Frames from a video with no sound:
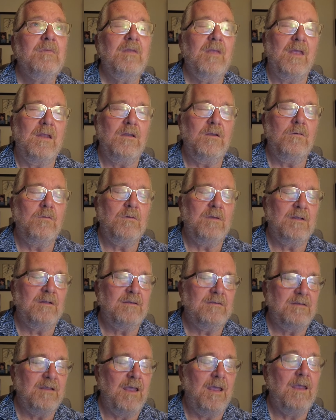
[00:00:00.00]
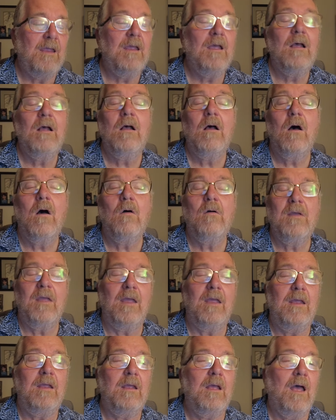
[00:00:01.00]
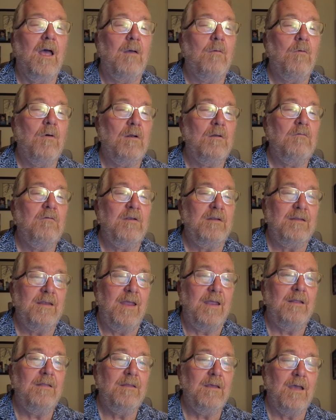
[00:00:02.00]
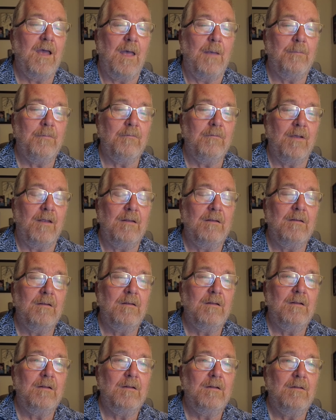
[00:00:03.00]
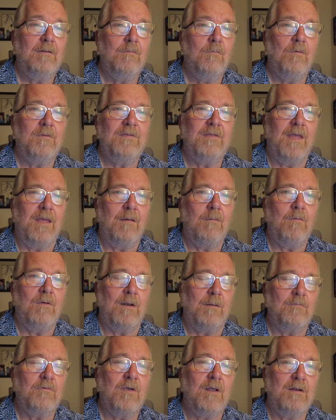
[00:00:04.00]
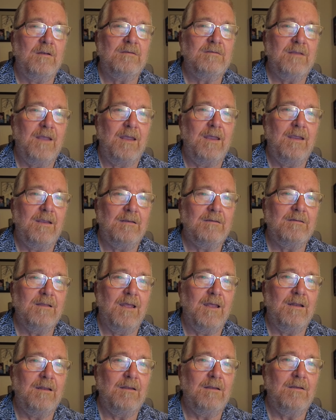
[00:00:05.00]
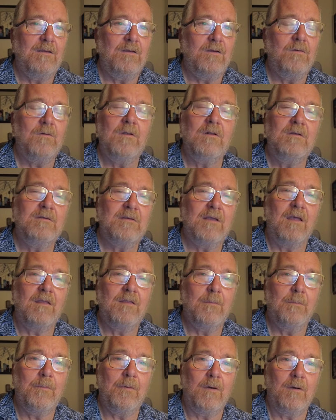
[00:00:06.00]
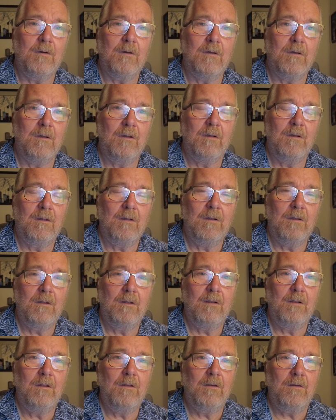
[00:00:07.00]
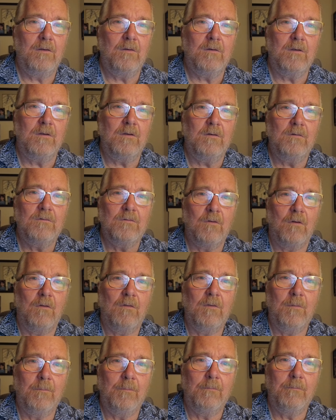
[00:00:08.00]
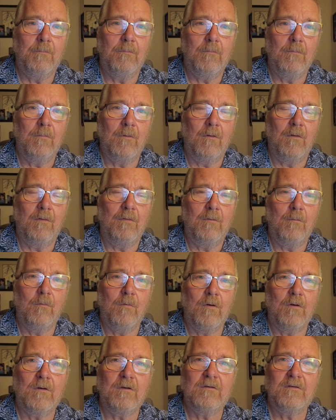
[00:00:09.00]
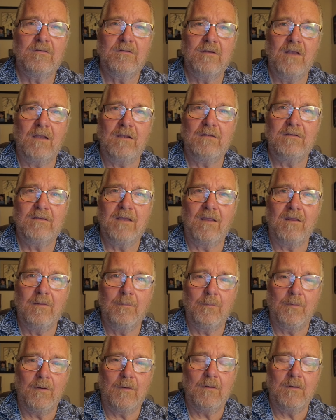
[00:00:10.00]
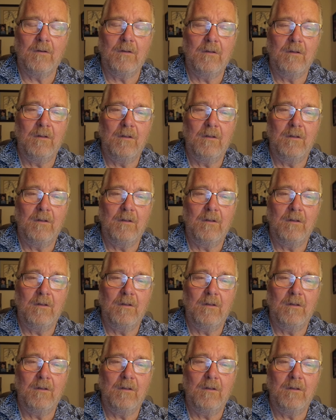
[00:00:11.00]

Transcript: And you can say, okay, I want to retain the copyright. What I'm trying to say is that you can sell the book. You can use all the works and sell the book,